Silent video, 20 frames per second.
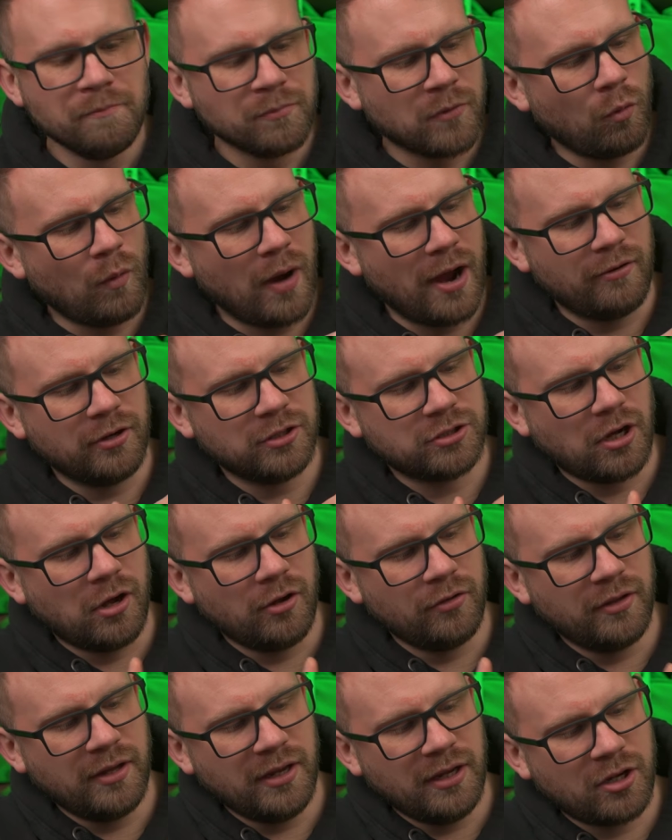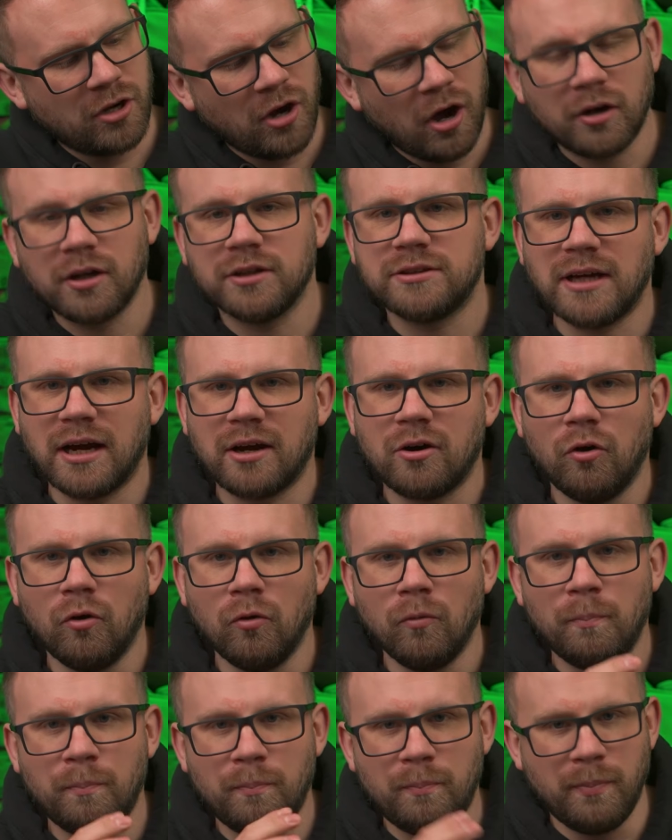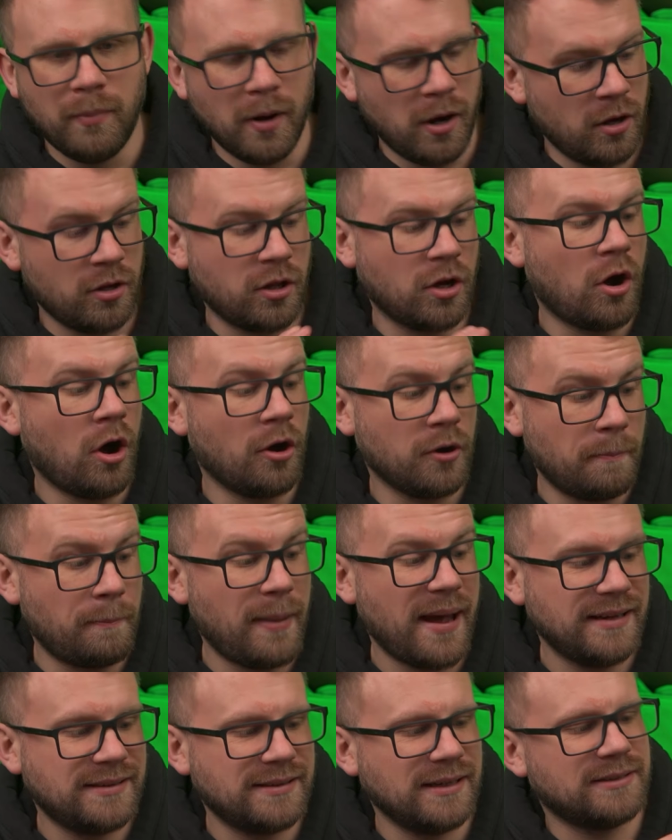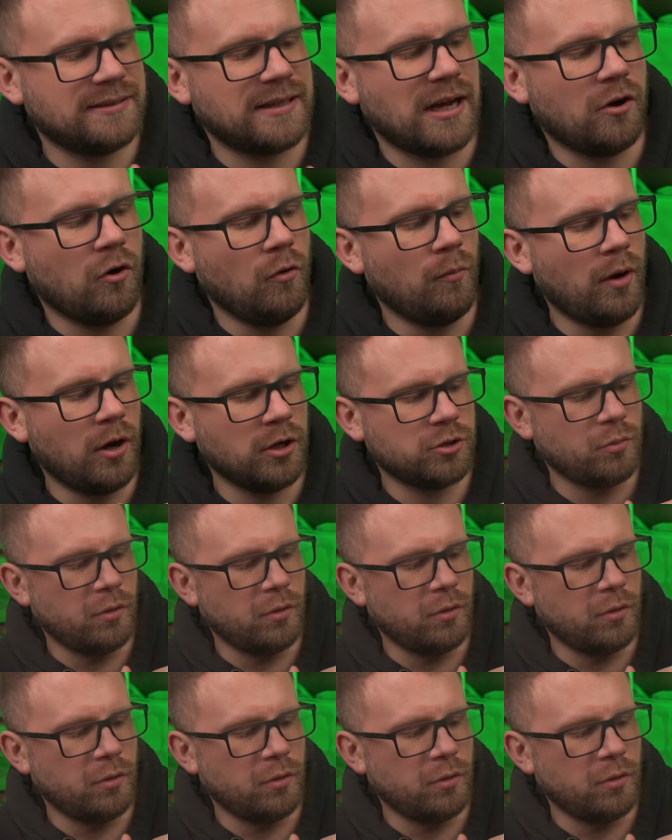Whereas on the Korda Basix tackle box,